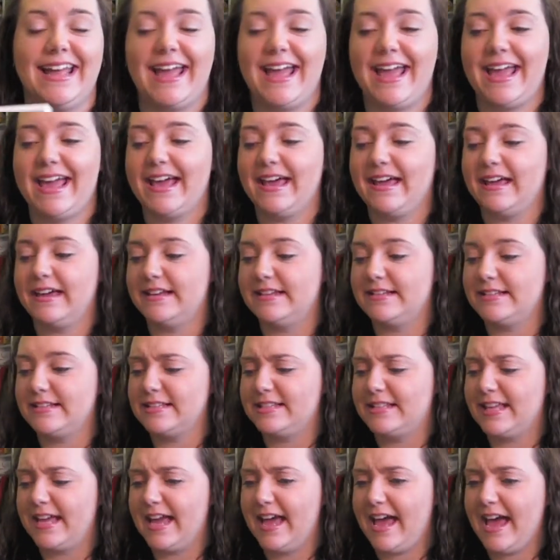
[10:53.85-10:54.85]
And
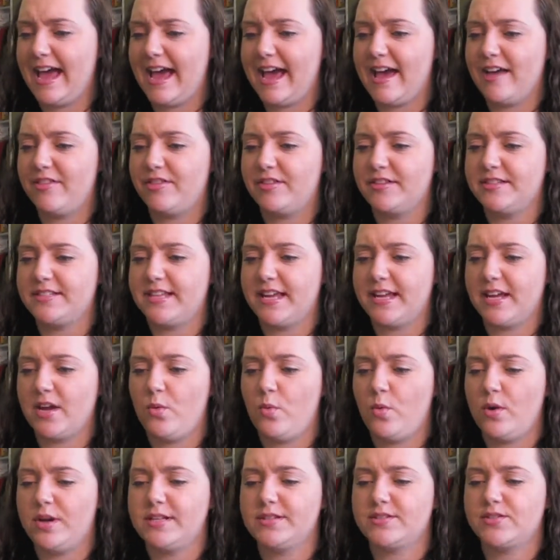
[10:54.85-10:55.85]
they have, the second
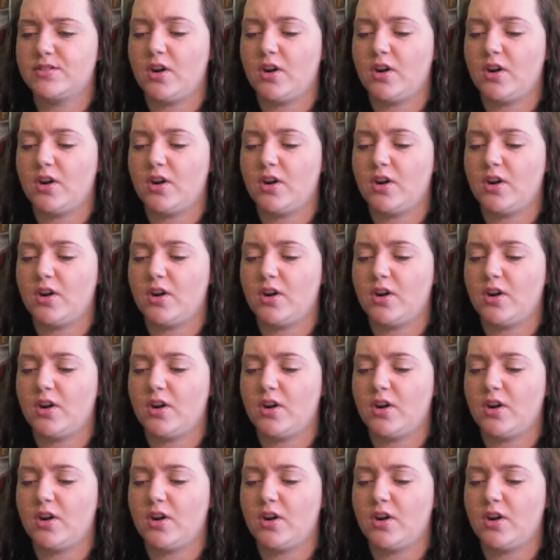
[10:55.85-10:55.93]
one is